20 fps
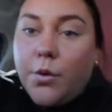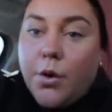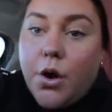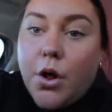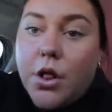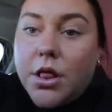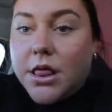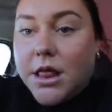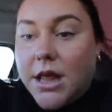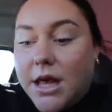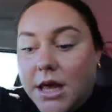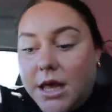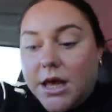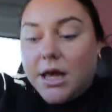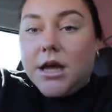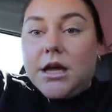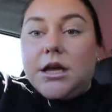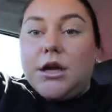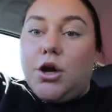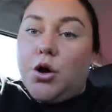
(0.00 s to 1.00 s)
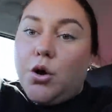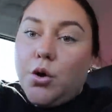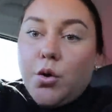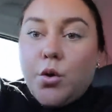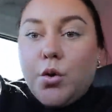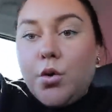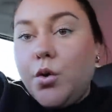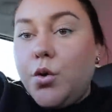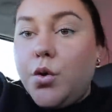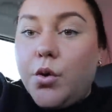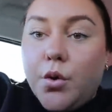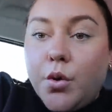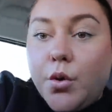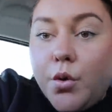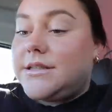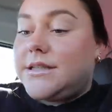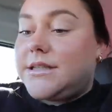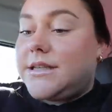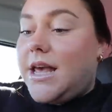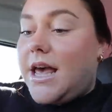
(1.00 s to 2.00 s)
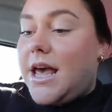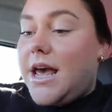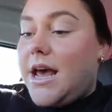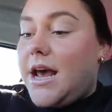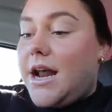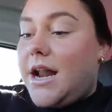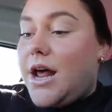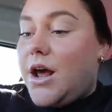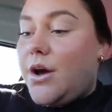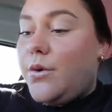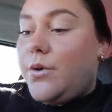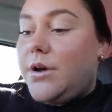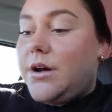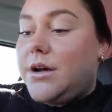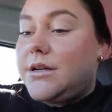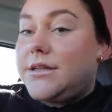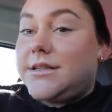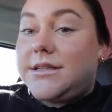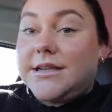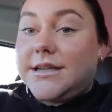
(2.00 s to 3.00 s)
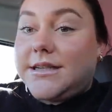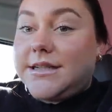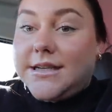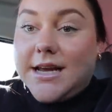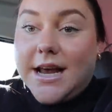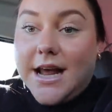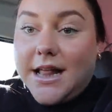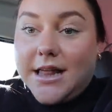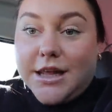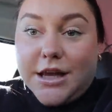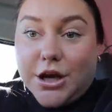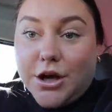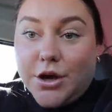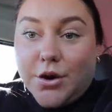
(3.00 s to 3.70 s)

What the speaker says: You only knew. I'm scared I was to tell